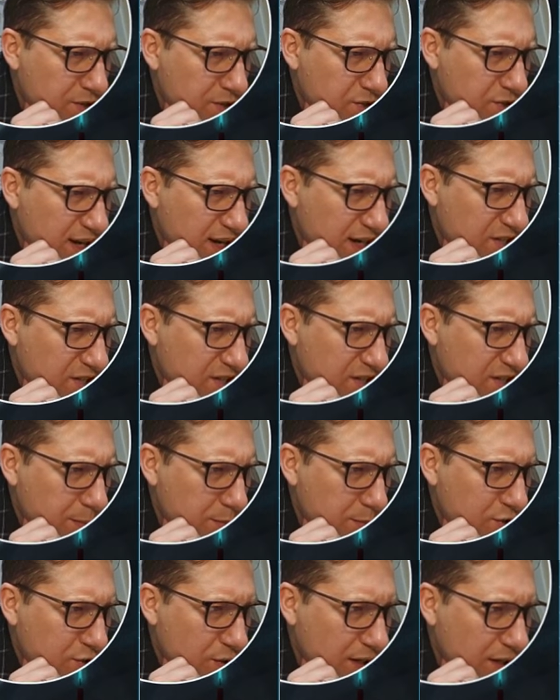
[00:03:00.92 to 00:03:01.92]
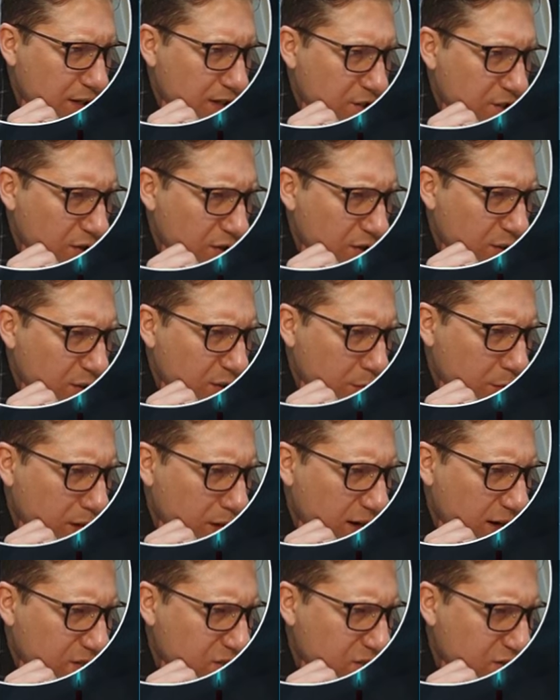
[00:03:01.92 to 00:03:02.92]
deals X damage to any target where
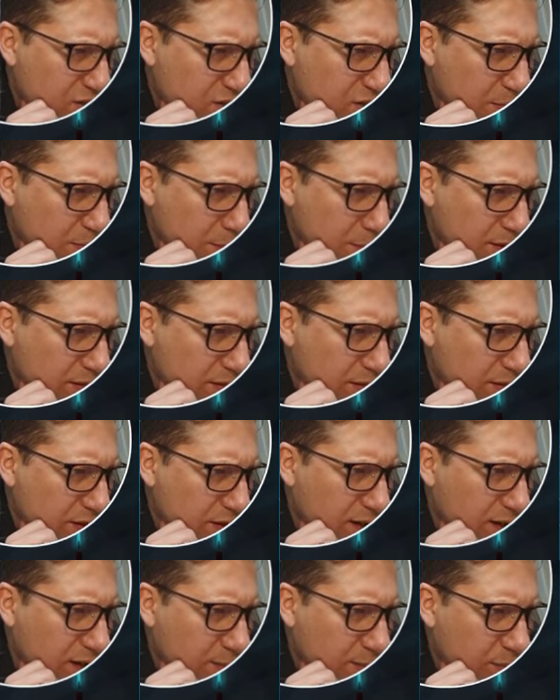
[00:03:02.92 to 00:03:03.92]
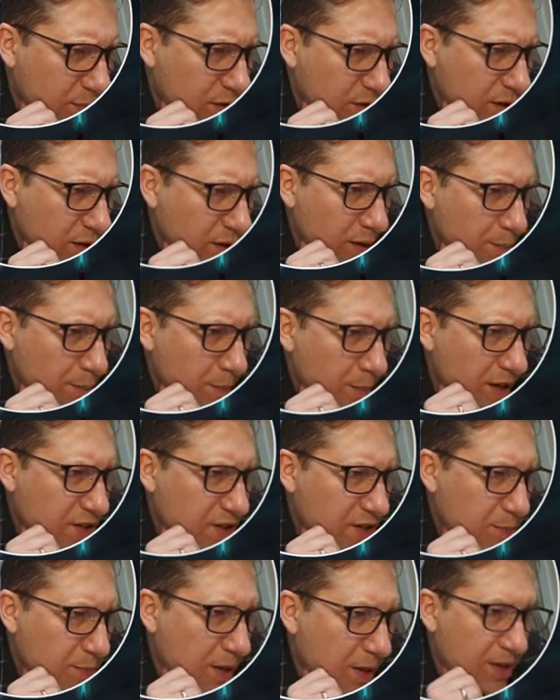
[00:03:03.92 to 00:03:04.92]
X is the amount of mana
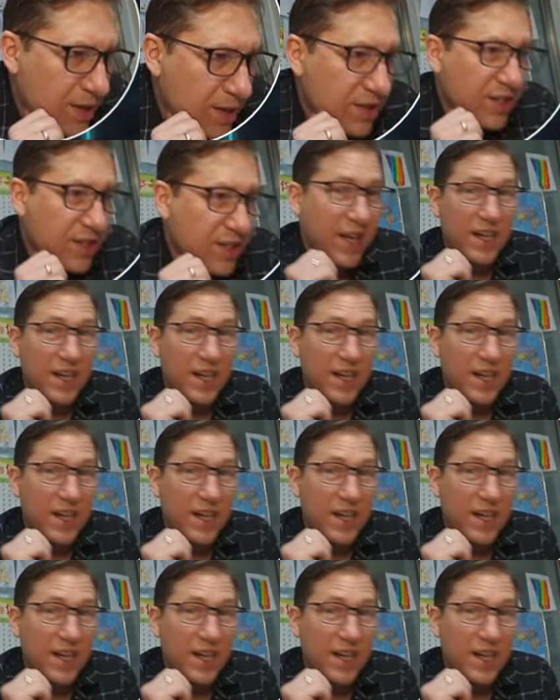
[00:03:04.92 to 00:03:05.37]
spent to